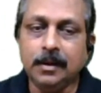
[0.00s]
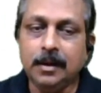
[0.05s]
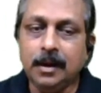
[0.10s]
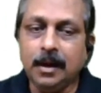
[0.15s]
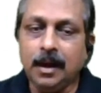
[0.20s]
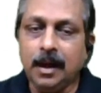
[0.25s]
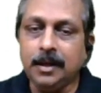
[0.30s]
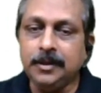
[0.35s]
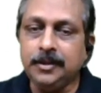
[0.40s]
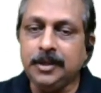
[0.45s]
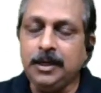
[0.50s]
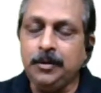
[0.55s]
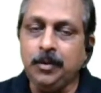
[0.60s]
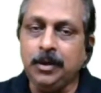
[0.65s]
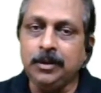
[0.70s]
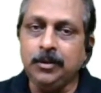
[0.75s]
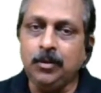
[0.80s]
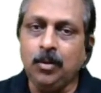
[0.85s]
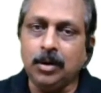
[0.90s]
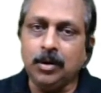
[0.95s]
Has
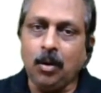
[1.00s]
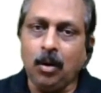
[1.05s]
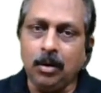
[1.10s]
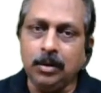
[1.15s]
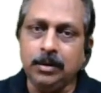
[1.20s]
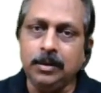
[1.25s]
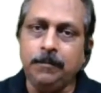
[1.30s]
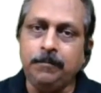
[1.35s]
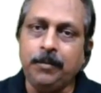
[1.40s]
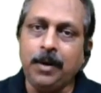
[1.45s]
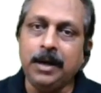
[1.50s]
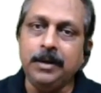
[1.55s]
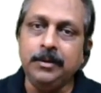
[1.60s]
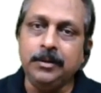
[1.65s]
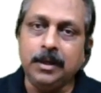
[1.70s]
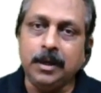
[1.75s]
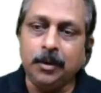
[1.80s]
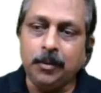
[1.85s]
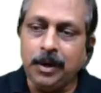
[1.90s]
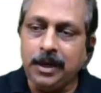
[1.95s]
anyone got all the 5
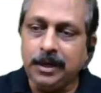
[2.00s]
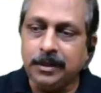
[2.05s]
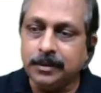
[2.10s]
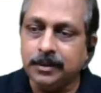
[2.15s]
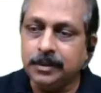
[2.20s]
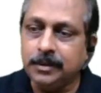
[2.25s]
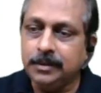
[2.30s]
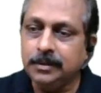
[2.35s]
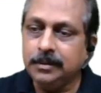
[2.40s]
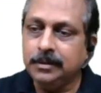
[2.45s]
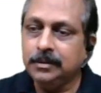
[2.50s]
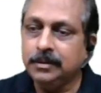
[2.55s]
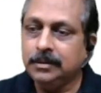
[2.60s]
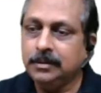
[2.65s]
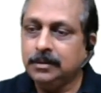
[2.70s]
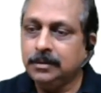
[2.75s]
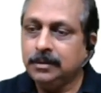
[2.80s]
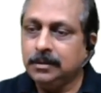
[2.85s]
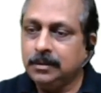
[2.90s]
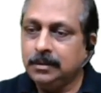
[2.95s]
correct?
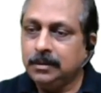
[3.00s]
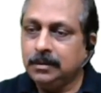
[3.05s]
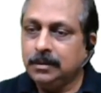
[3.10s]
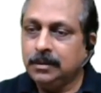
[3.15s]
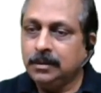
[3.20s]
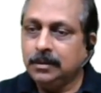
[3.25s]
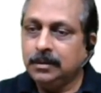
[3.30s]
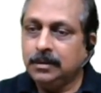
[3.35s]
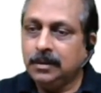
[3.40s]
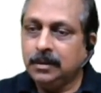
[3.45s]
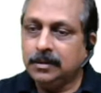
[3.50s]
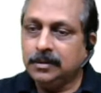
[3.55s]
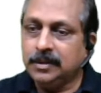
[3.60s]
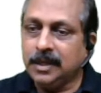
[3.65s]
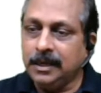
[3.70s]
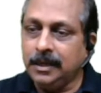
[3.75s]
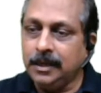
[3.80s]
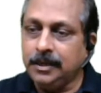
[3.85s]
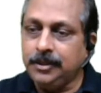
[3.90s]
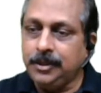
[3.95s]

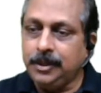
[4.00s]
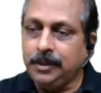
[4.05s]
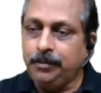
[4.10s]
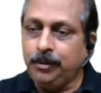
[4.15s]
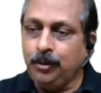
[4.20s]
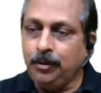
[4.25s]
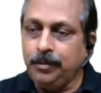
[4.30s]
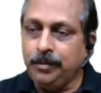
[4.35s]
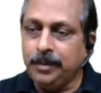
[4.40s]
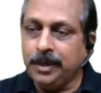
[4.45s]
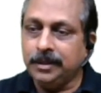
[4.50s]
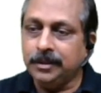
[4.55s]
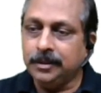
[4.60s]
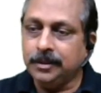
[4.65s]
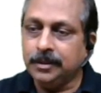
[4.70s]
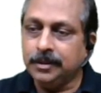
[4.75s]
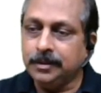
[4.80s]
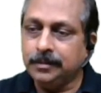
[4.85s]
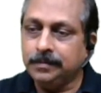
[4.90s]
Sentence improvement.